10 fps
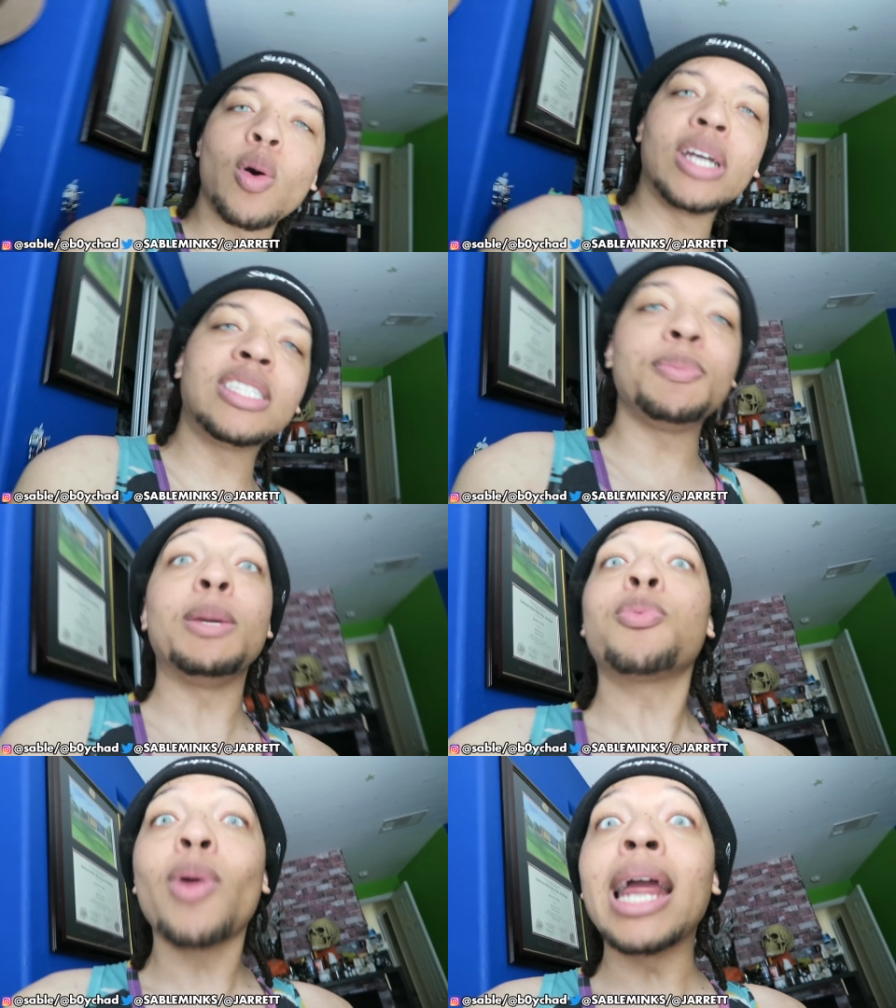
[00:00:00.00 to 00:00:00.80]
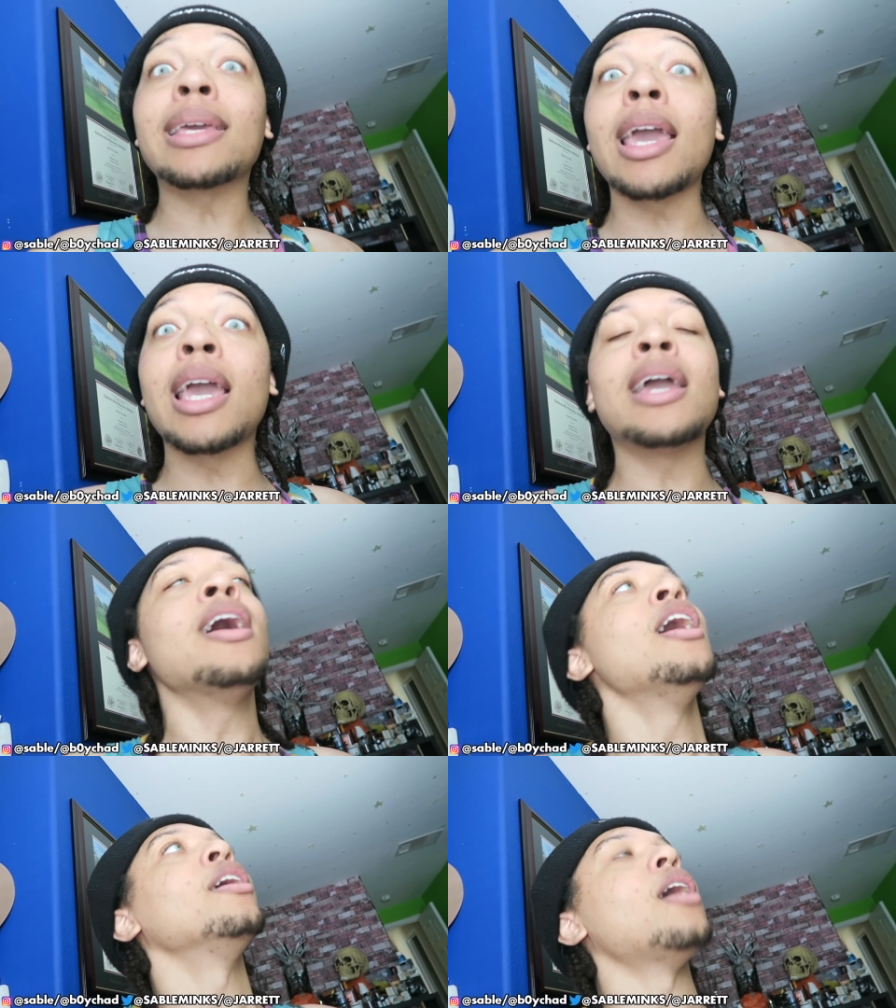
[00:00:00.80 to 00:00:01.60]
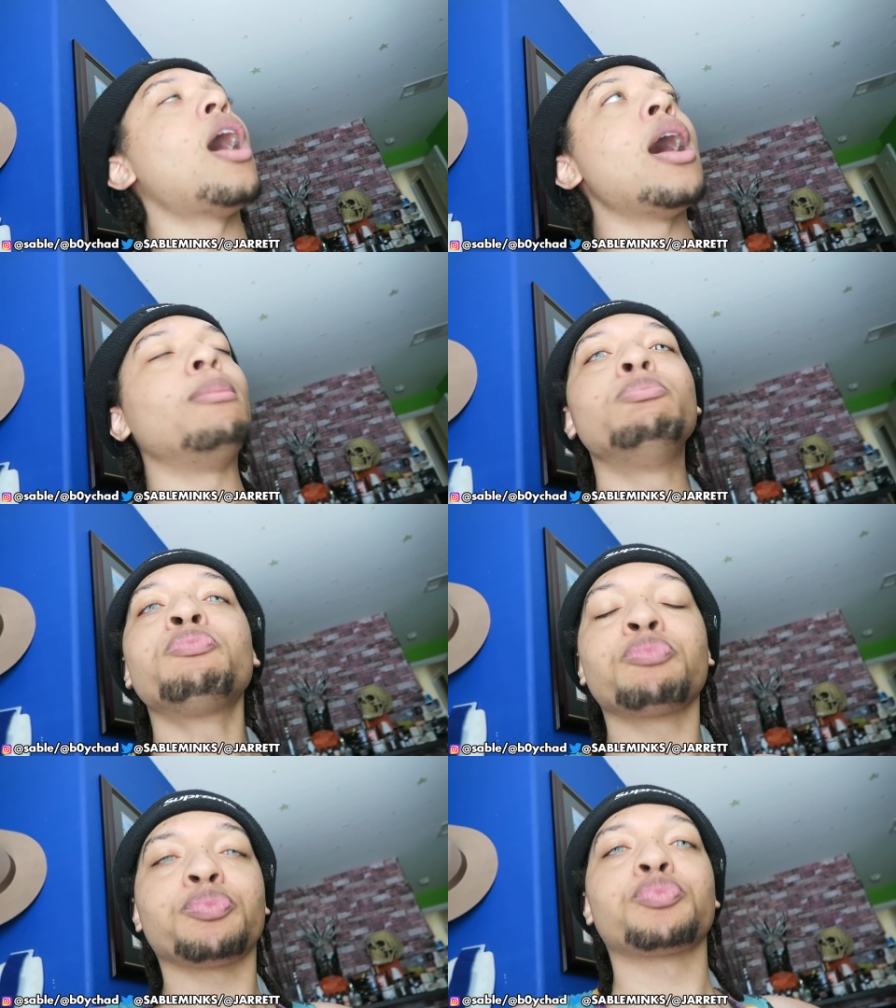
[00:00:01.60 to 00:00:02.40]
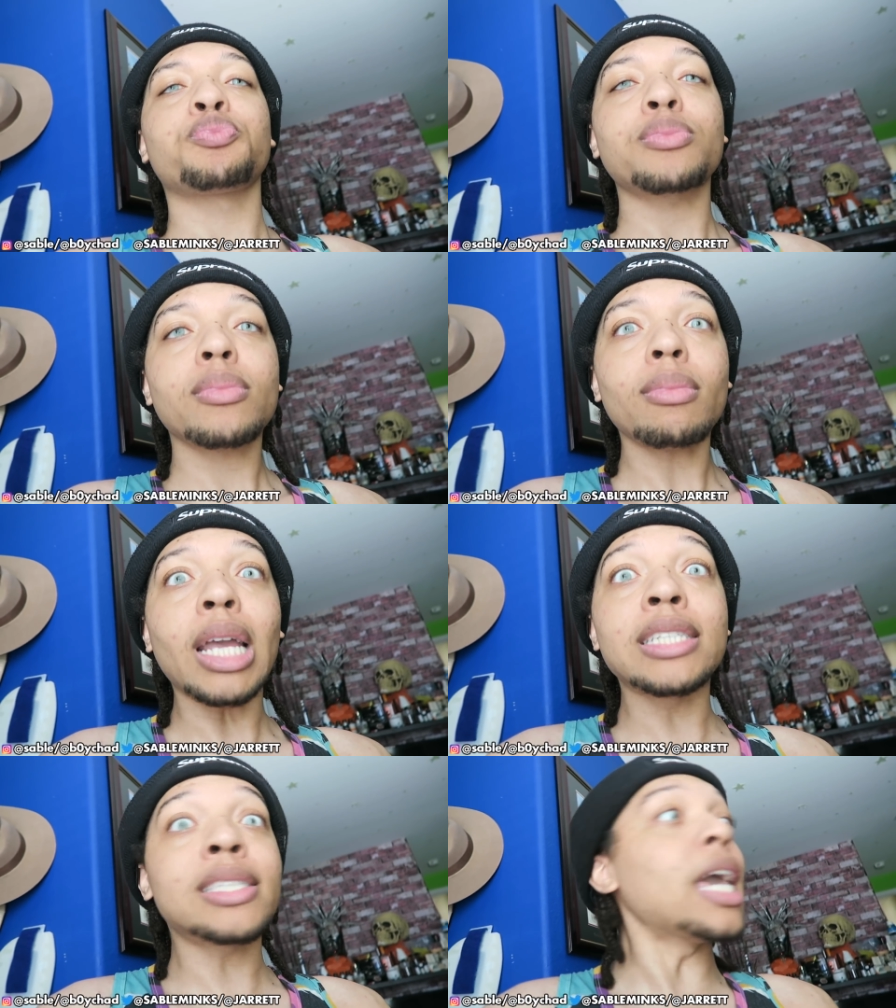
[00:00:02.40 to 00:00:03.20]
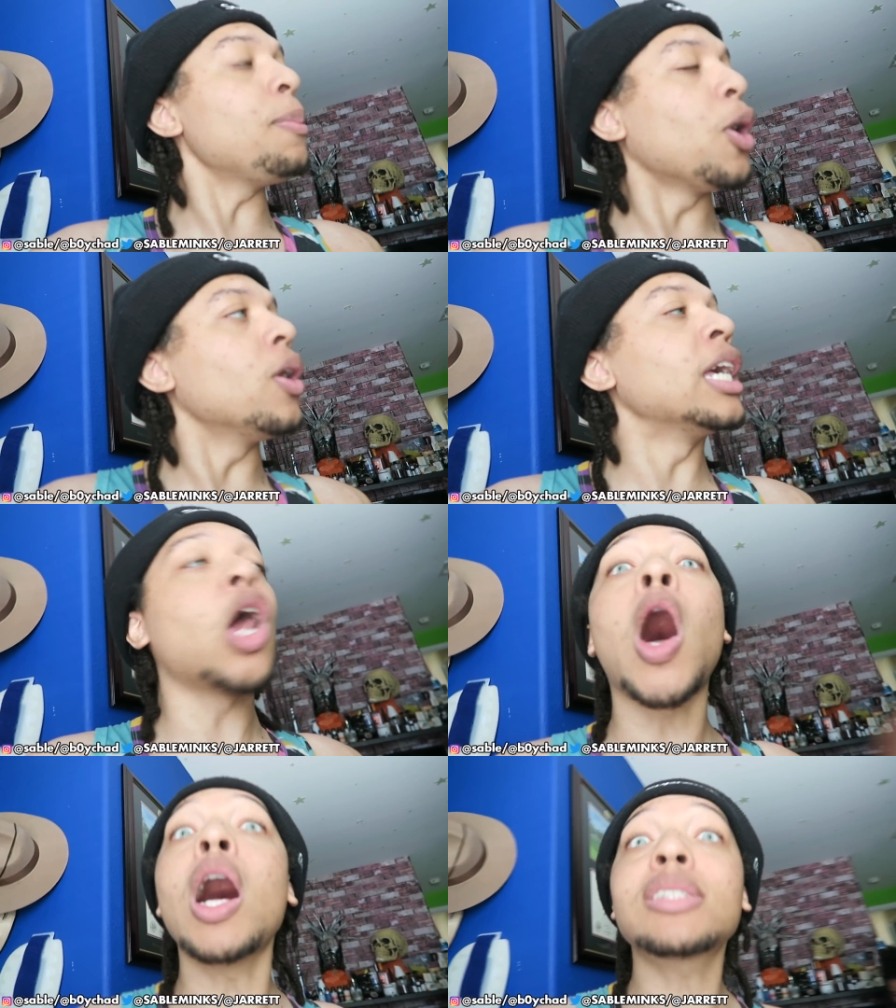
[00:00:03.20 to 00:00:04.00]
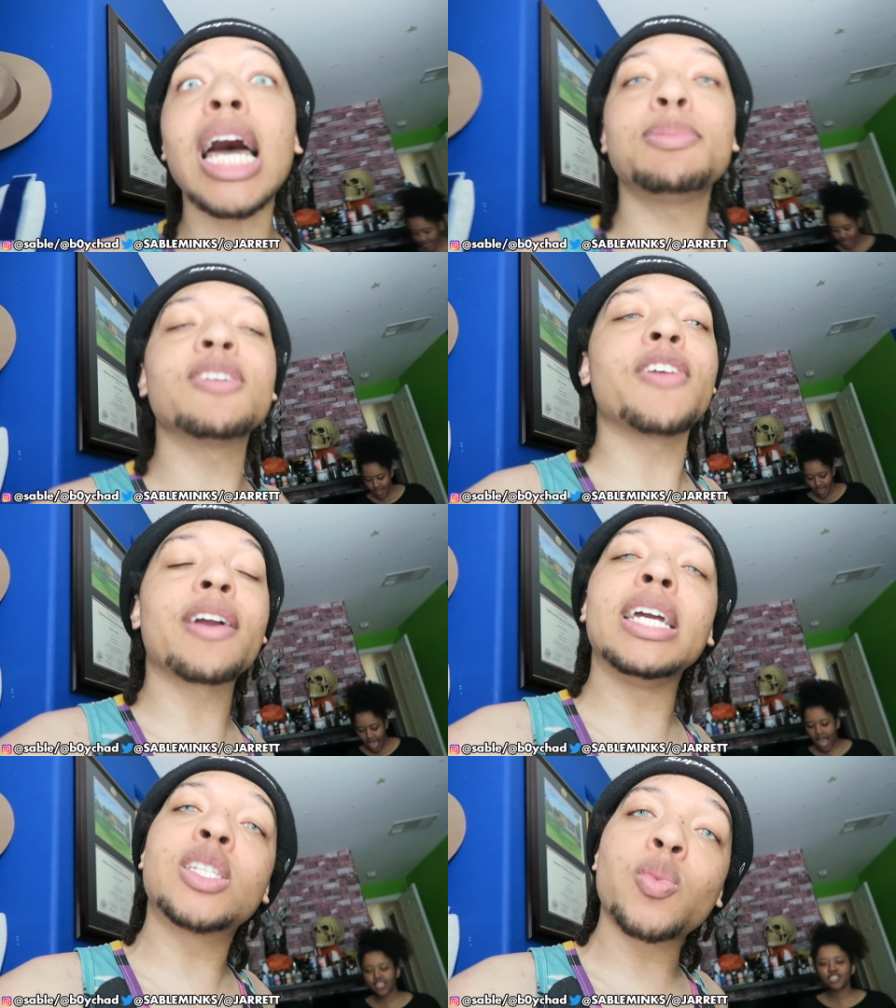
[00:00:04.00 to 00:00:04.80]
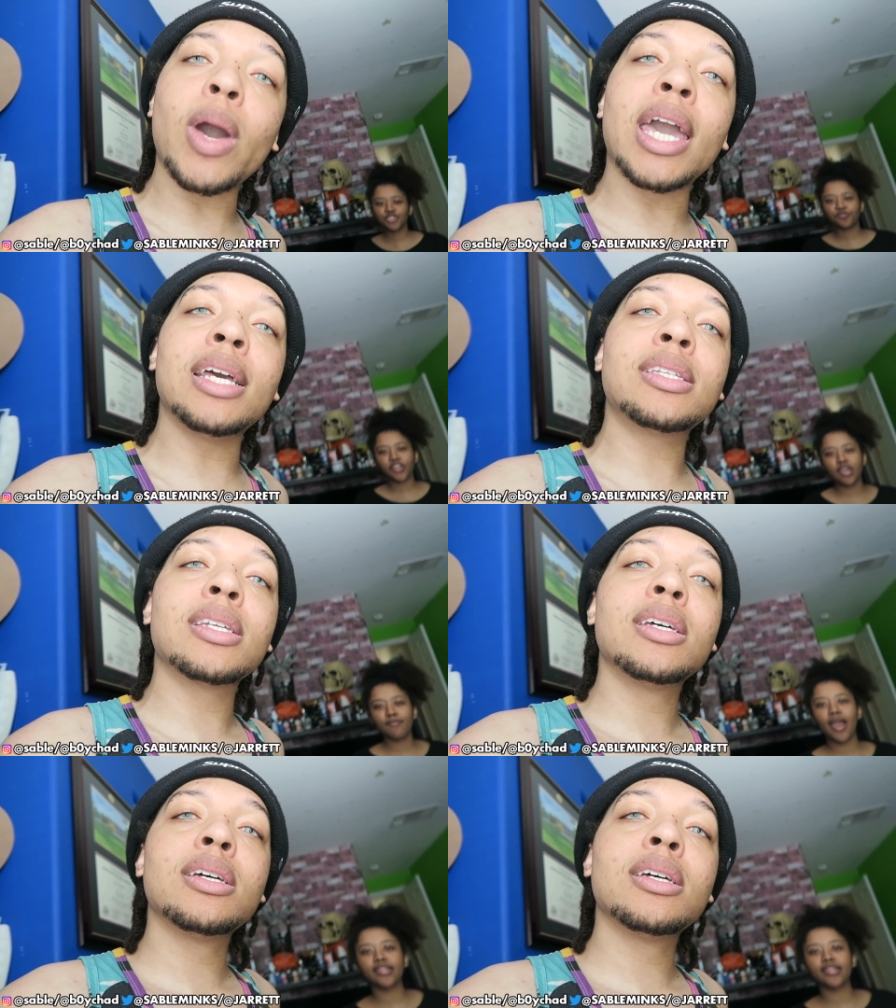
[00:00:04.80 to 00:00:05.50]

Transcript: going to be pranking um, Sable in all types of various How ways. forget